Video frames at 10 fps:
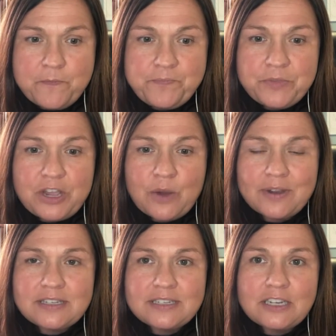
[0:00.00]

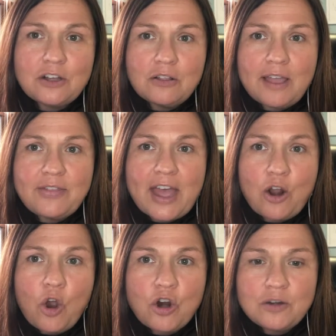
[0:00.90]
It's still like that
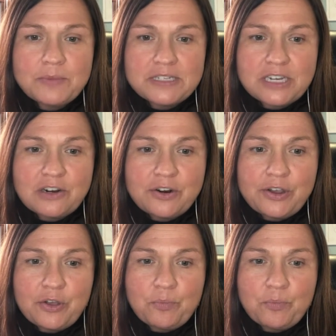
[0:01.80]
hard material,